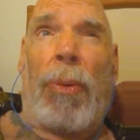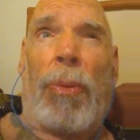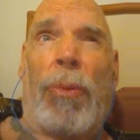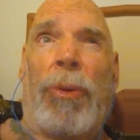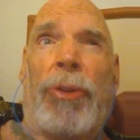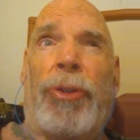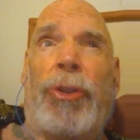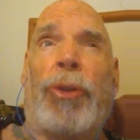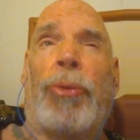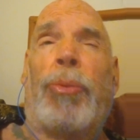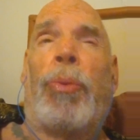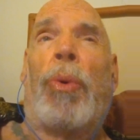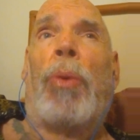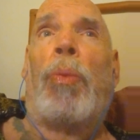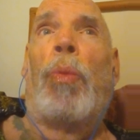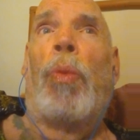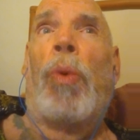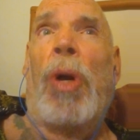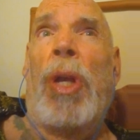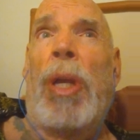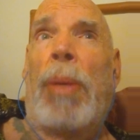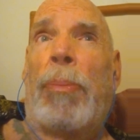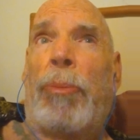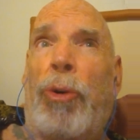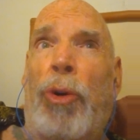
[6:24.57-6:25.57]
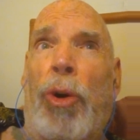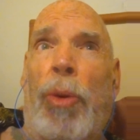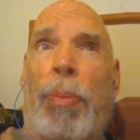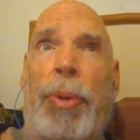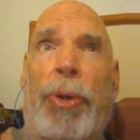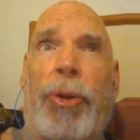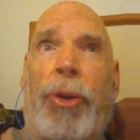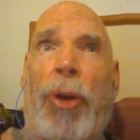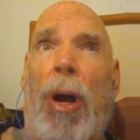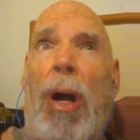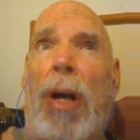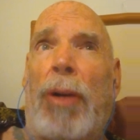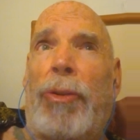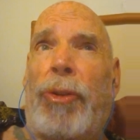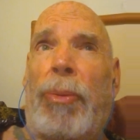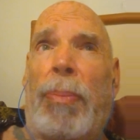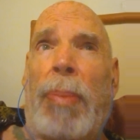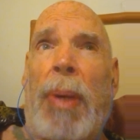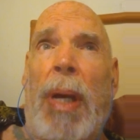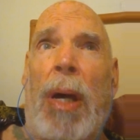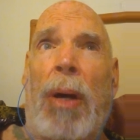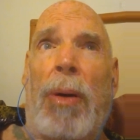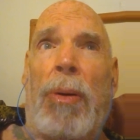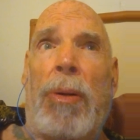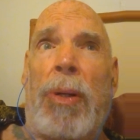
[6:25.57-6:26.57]
which is what William Cooper talks
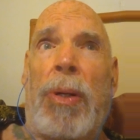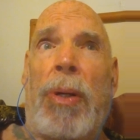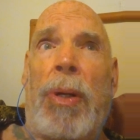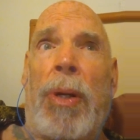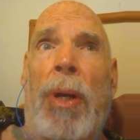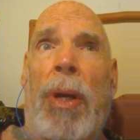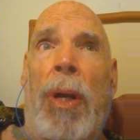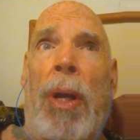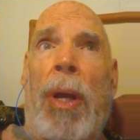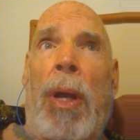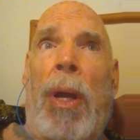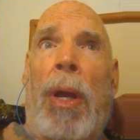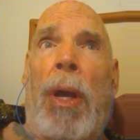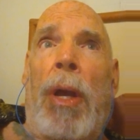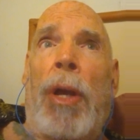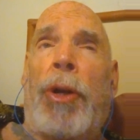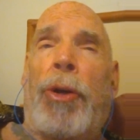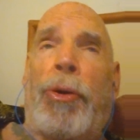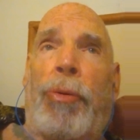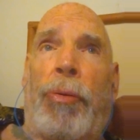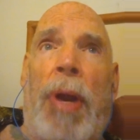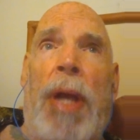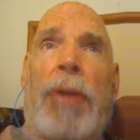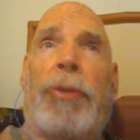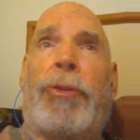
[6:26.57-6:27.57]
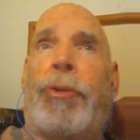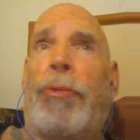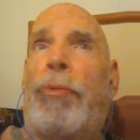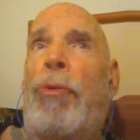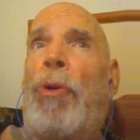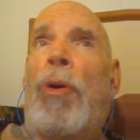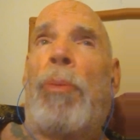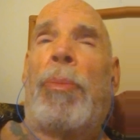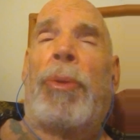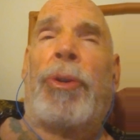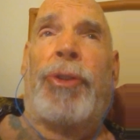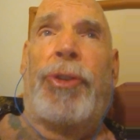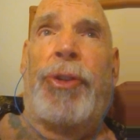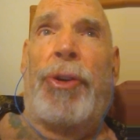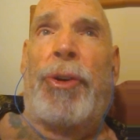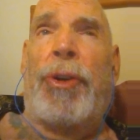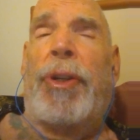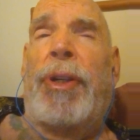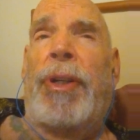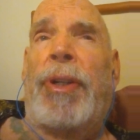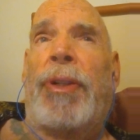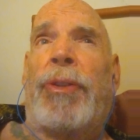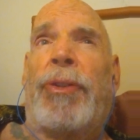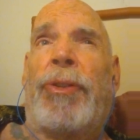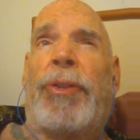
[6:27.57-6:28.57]
about, creates the Roman
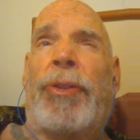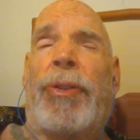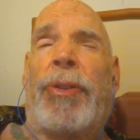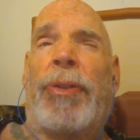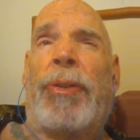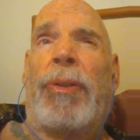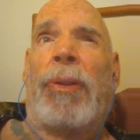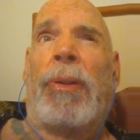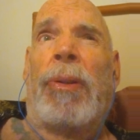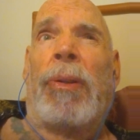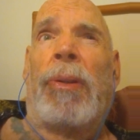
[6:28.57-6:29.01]
circus.